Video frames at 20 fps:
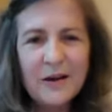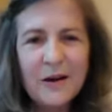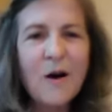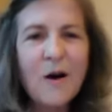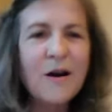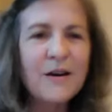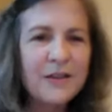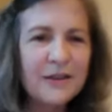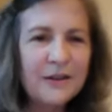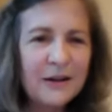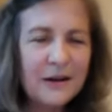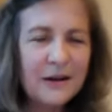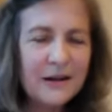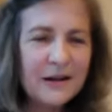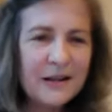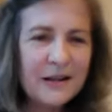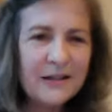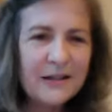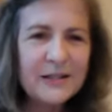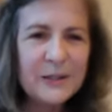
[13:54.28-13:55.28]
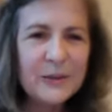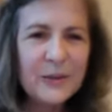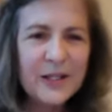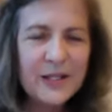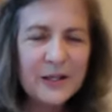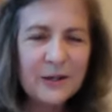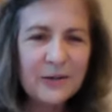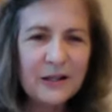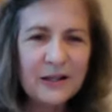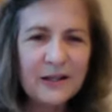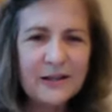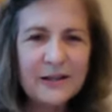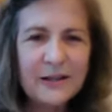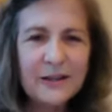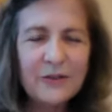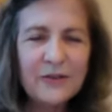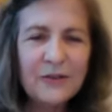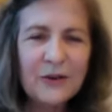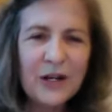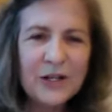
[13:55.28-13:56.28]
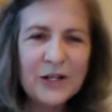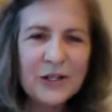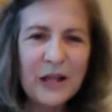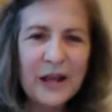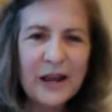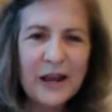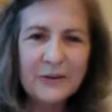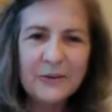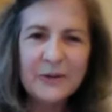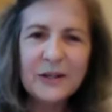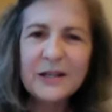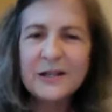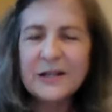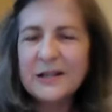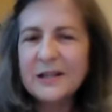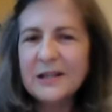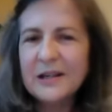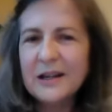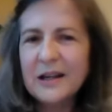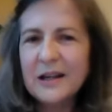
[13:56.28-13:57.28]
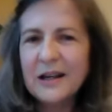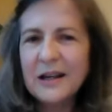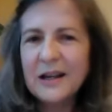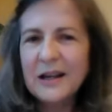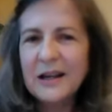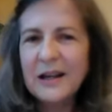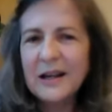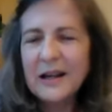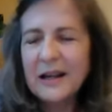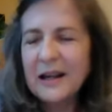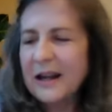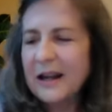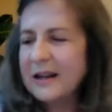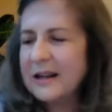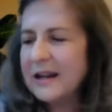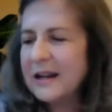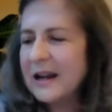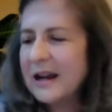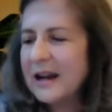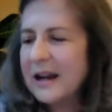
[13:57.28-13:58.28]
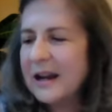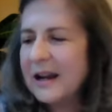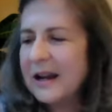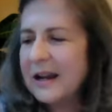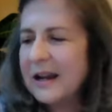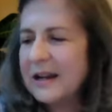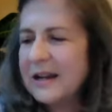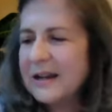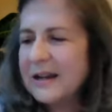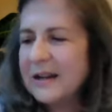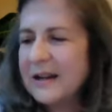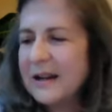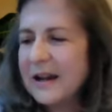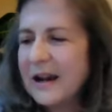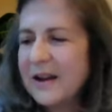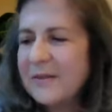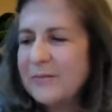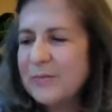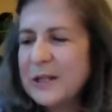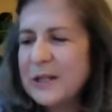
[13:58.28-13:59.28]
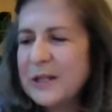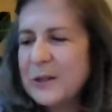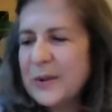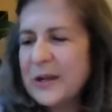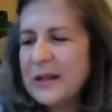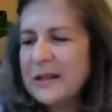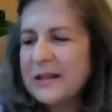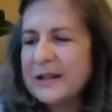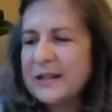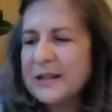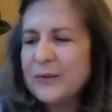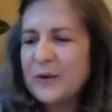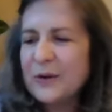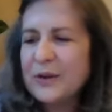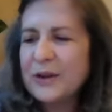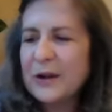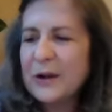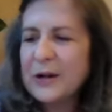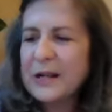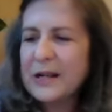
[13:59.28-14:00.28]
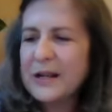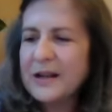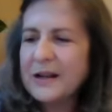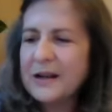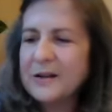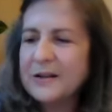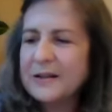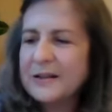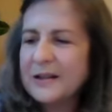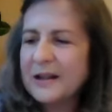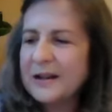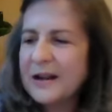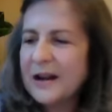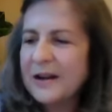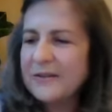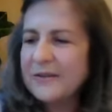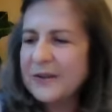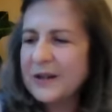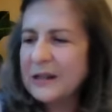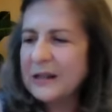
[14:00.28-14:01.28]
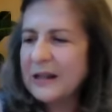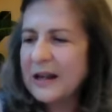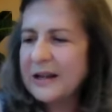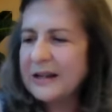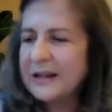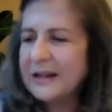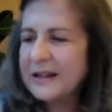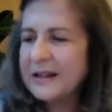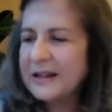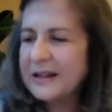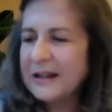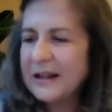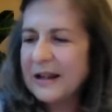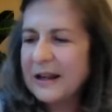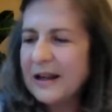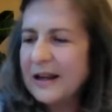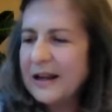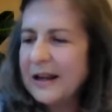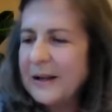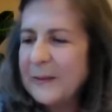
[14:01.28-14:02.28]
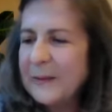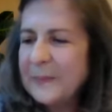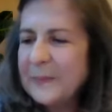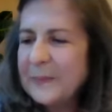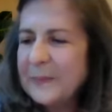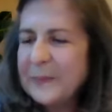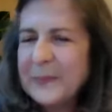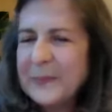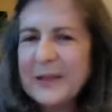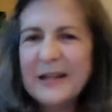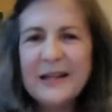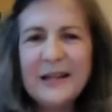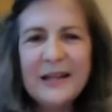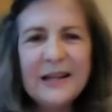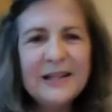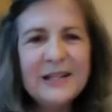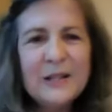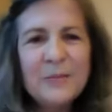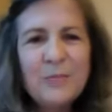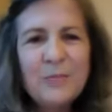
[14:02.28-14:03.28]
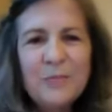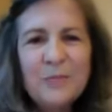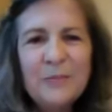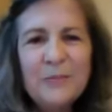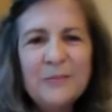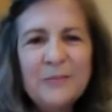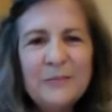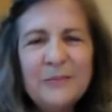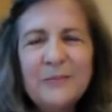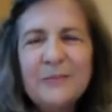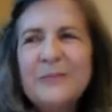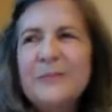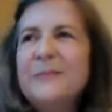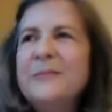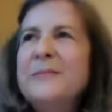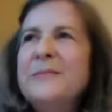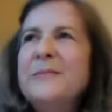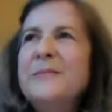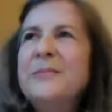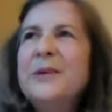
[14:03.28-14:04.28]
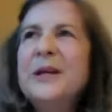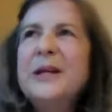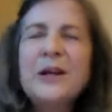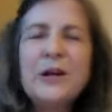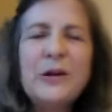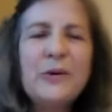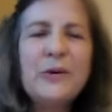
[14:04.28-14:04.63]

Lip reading: author in Switzerland in the French language. And I've been doing this for 30 years, and I feel like it's been a